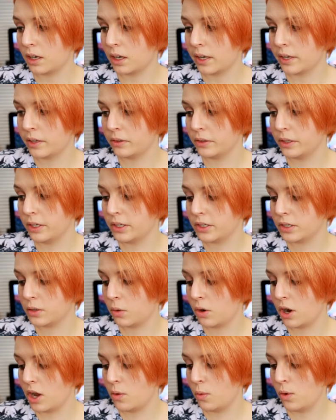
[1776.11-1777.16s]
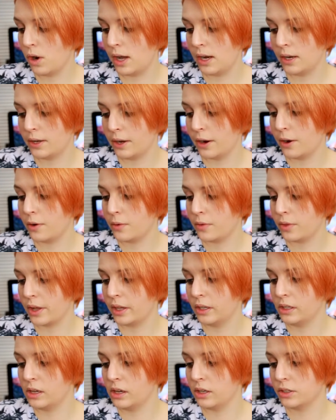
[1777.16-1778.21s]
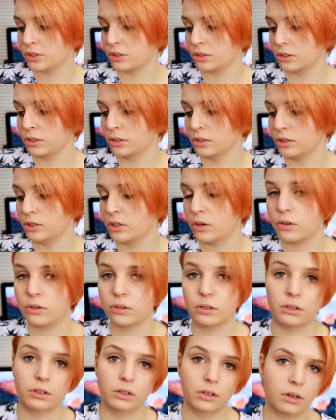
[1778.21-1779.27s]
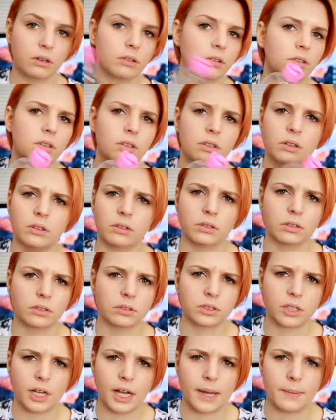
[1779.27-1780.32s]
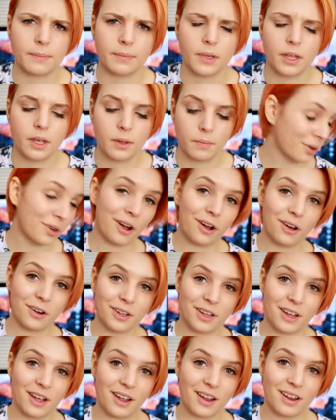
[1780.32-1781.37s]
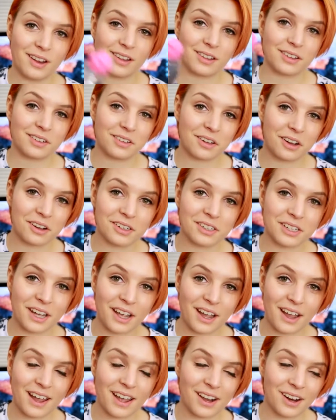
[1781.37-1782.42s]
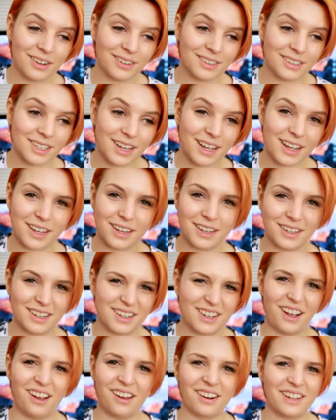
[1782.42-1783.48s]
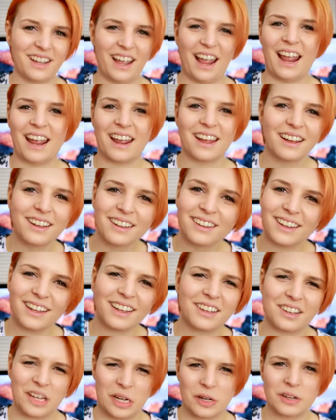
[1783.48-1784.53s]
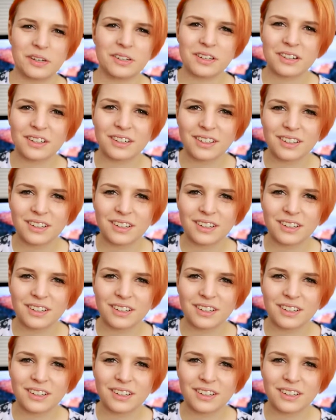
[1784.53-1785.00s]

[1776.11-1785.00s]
I got these quite a while ago. They last a long time. I saw Garnier and I was like, Garnier, they're good.